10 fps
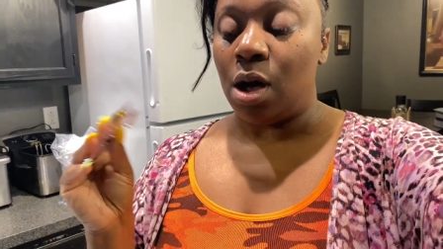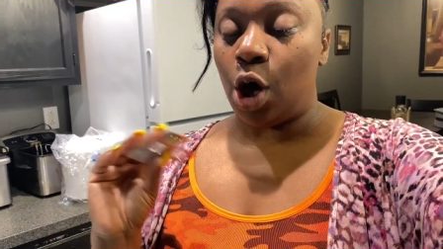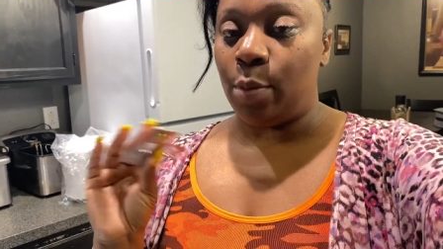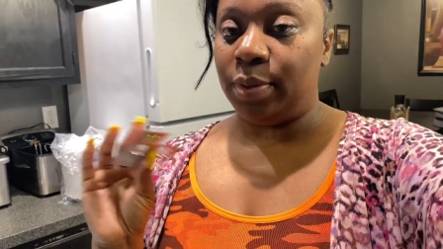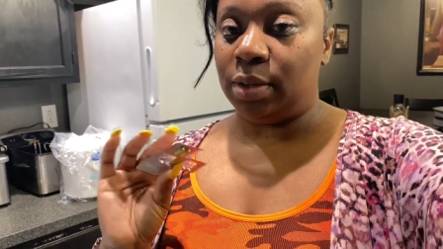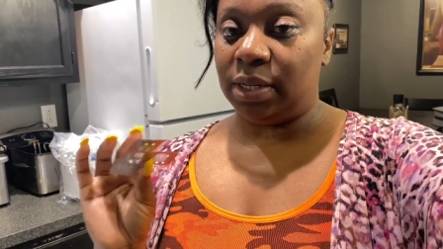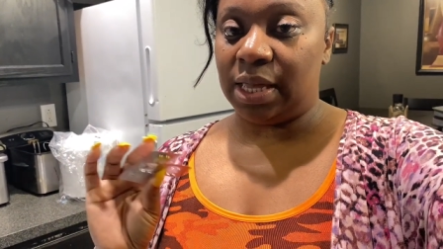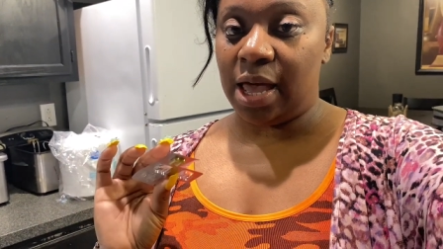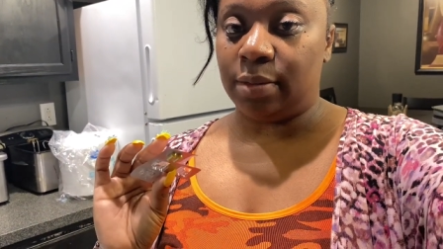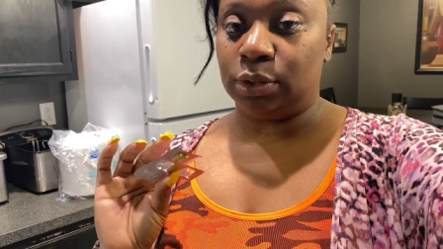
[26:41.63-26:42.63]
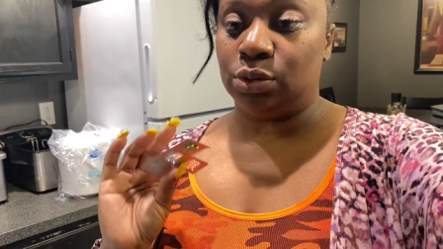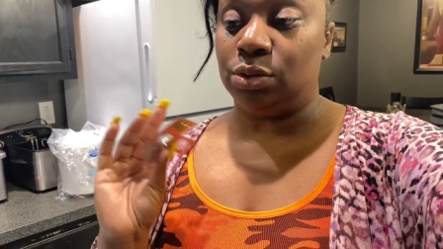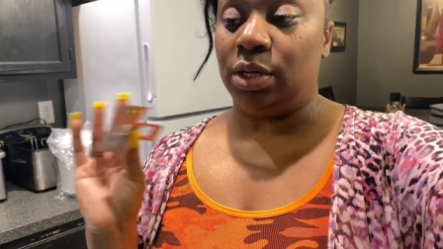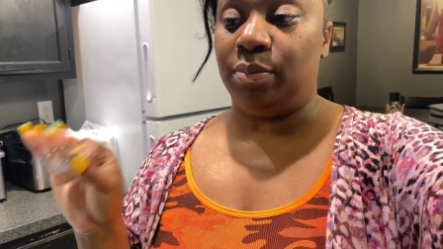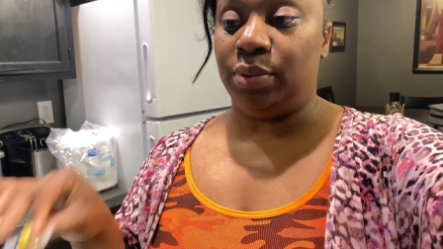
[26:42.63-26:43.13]
open up the
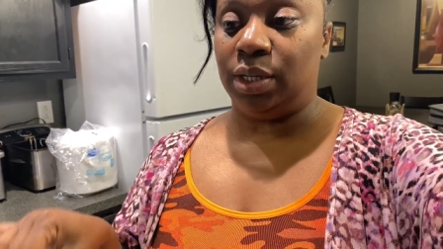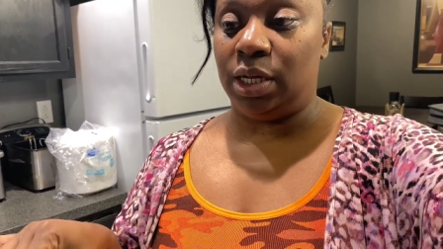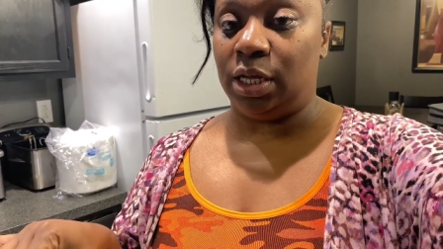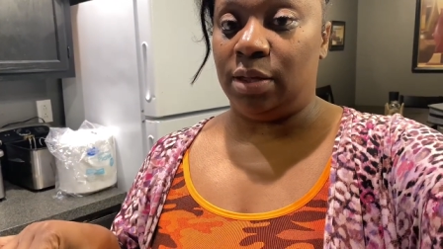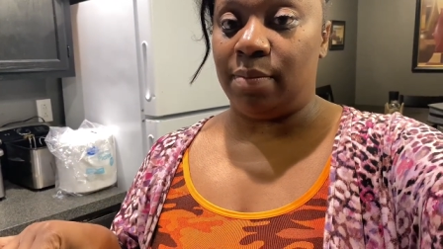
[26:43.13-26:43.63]
capsule and put it in